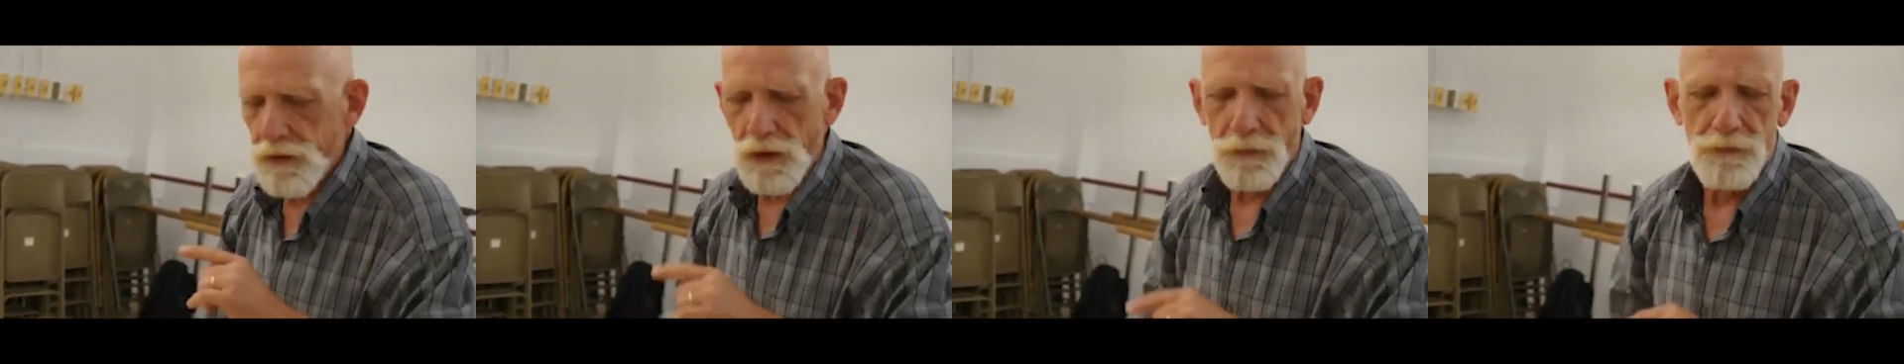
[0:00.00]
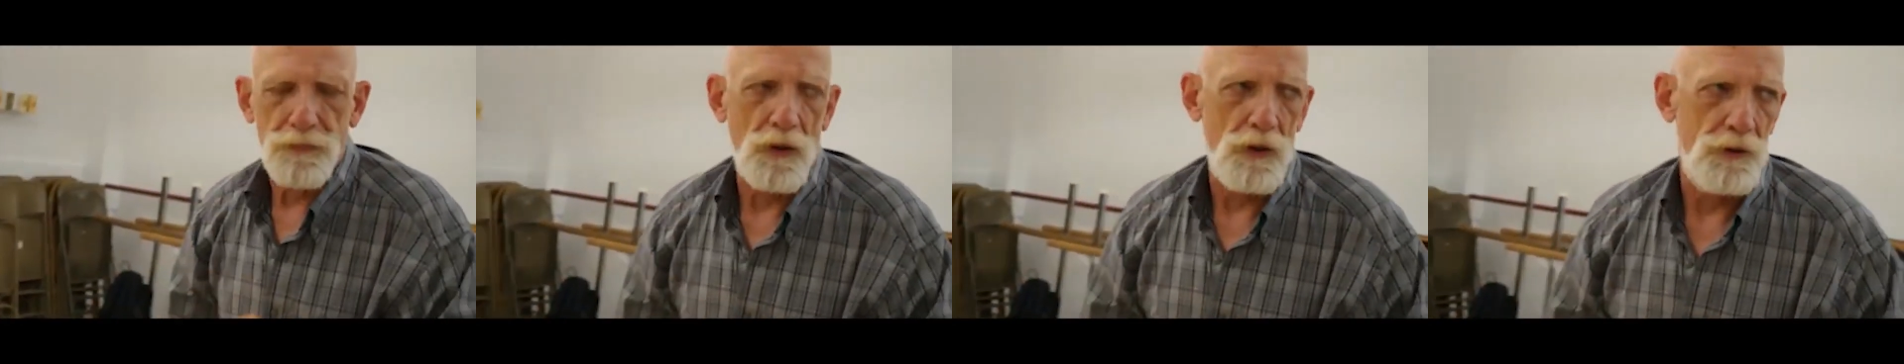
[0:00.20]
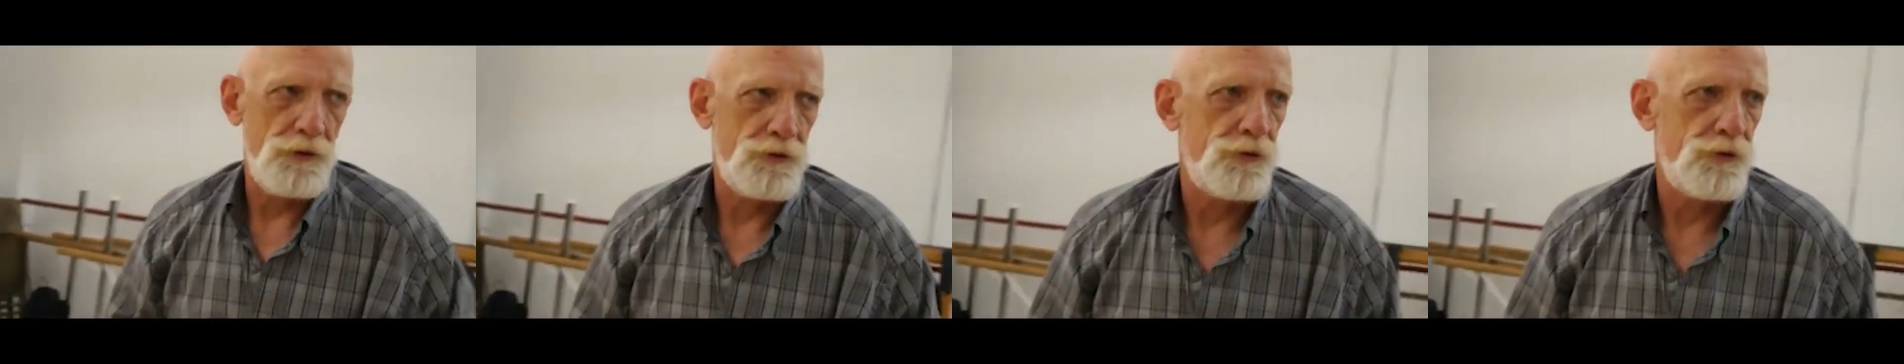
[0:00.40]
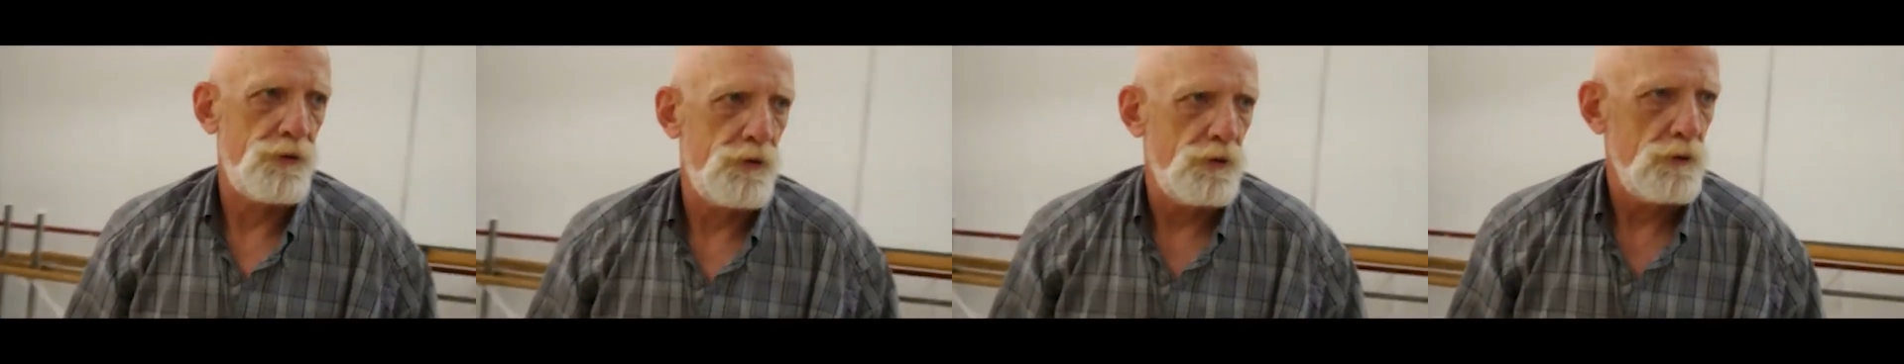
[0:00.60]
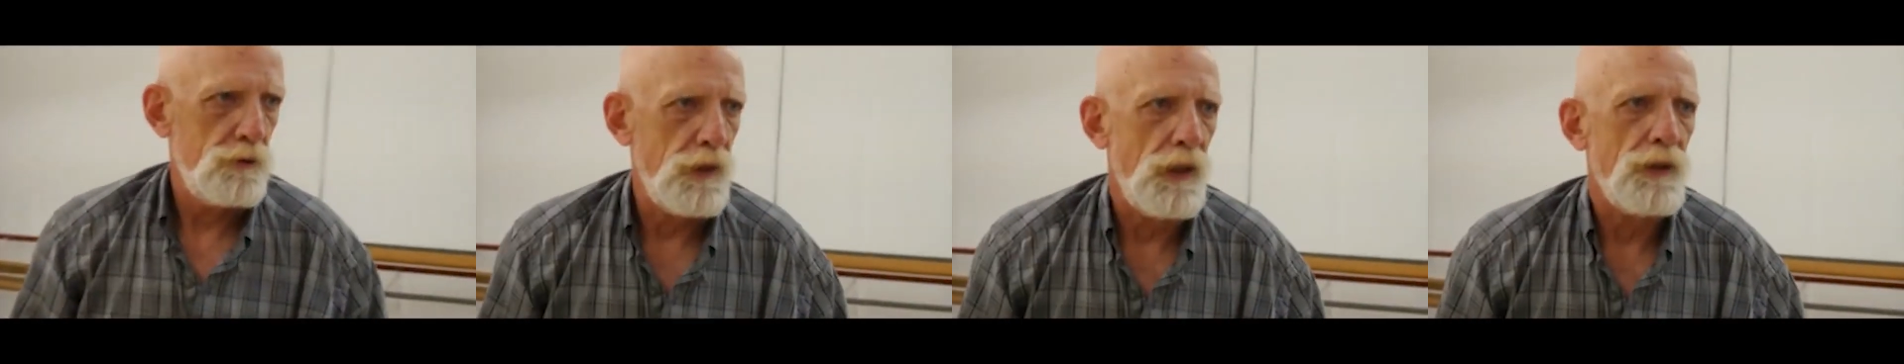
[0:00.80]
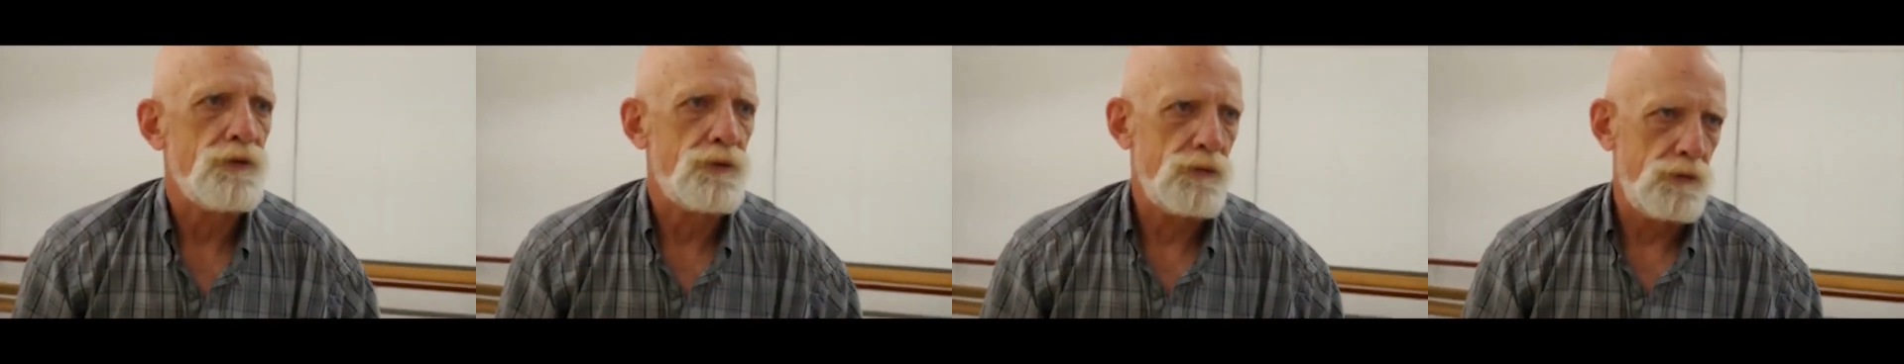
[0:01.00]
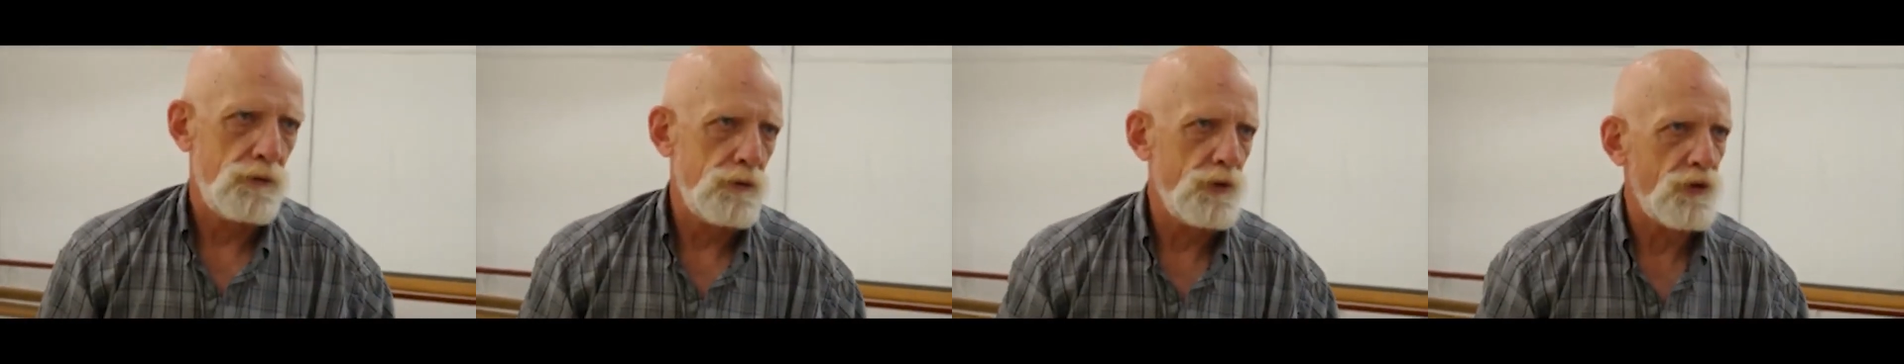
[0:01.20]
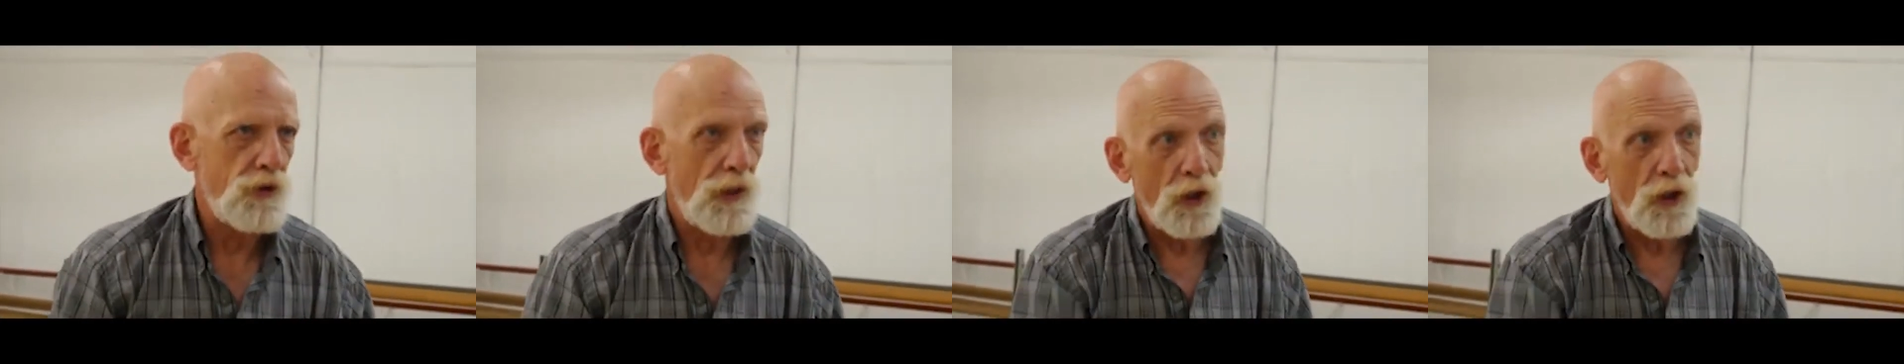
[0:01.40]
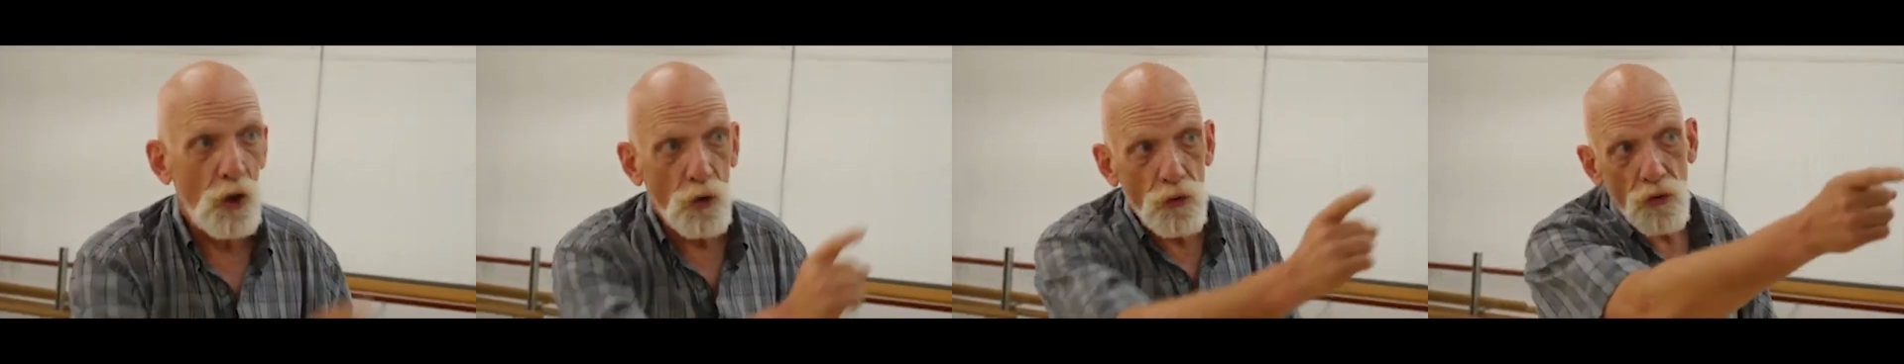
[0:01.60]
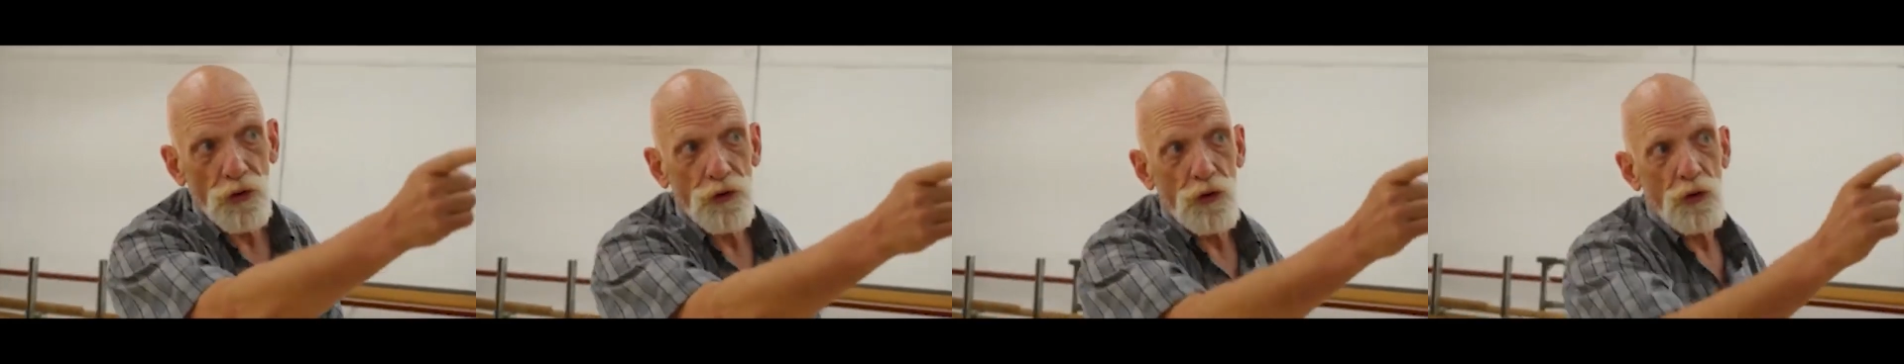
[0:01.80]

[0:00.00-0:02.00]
such as doctors or nurses,